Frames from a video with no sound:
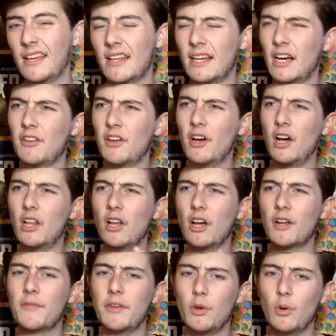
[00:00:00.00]
Like, I thought a
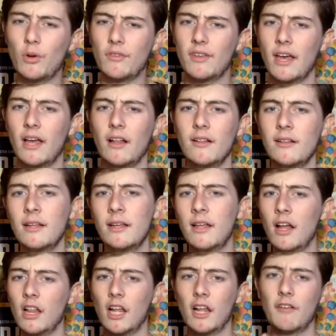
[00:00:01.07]
lot of it, you could tell,
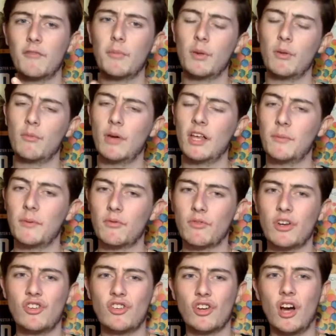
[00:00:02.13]
a lot of it has been
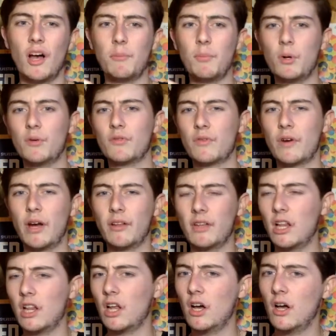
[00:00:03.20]
reshot and moved around
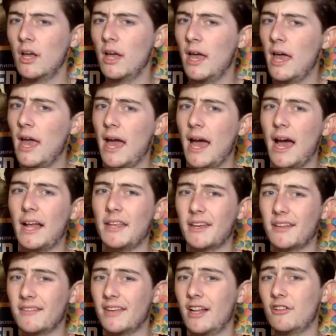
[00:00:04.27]
a lot. And you
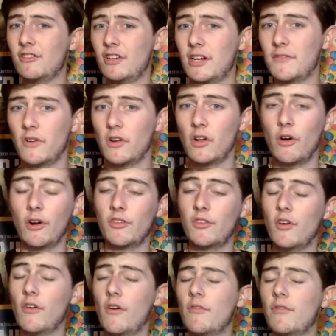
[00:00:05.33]
can tell Jennifer Lawrence,
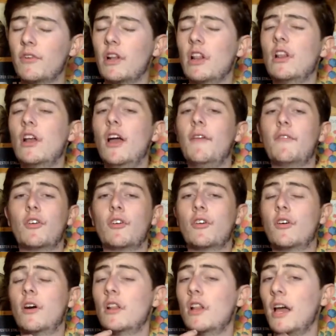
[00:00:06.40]
for the life of
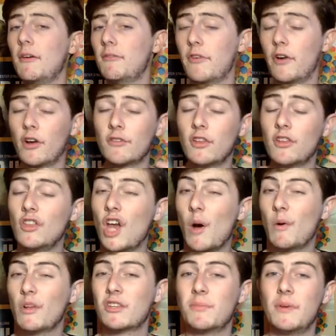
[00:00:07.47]
her, did not
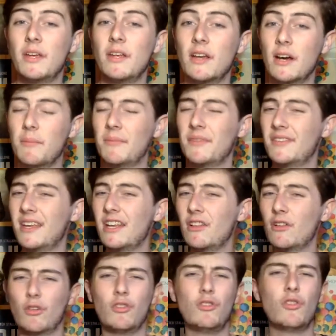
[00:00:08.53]
want to be there. Mystique
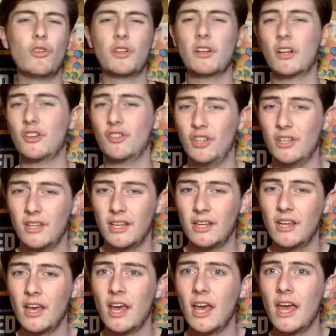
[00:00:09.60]
looked nothing like she did.
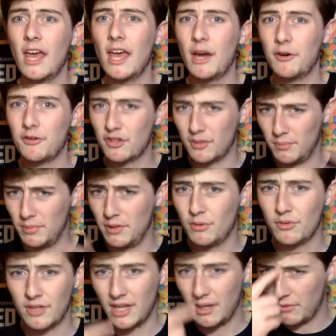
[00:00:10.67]
It was just a blue
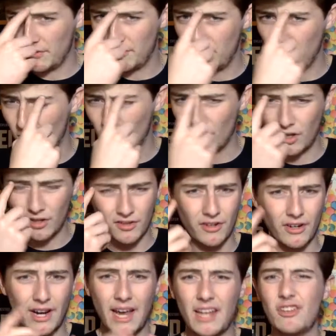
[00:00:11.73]
skin with a few dots in
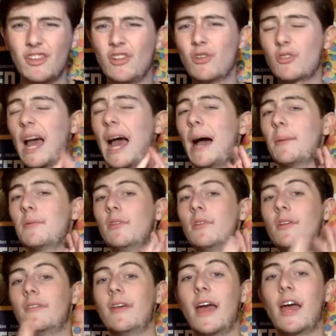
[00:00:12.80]
her head. She looked
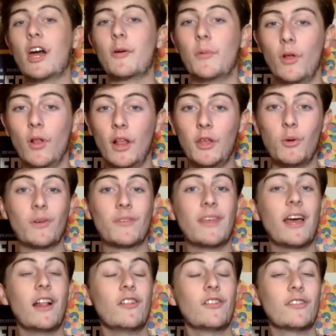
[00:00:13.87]
absolutely terrible. You could
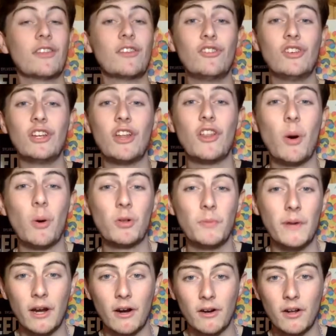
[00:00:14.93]
tell she did not want to be
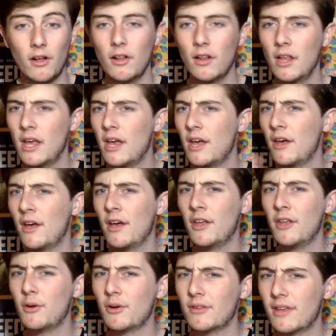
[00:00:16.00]
there at all.
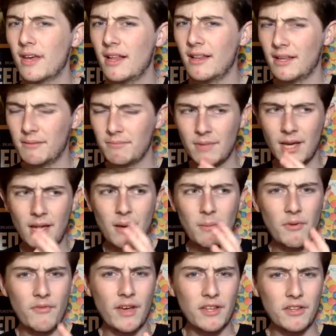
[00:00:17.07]
You could tell, like,
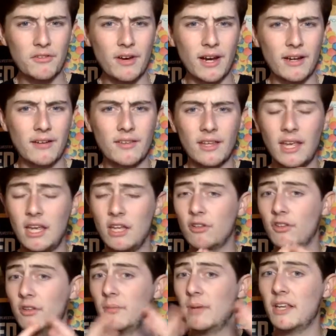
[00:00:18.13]
Professor X, he does
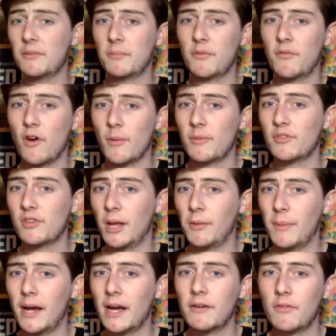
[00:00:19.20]
an amazing performance, James
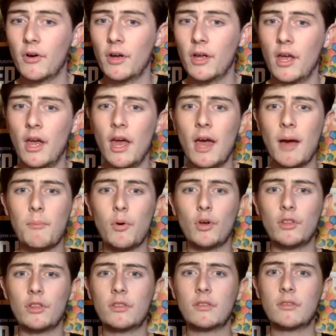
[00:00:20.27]
McAvoy. But
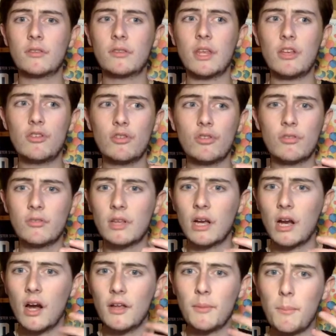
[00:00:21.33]
they
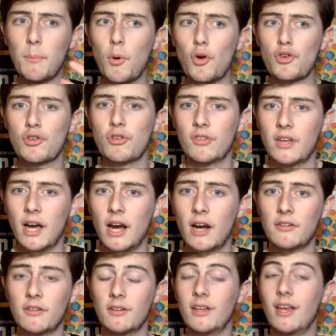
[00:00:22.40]
kind of butcher his character.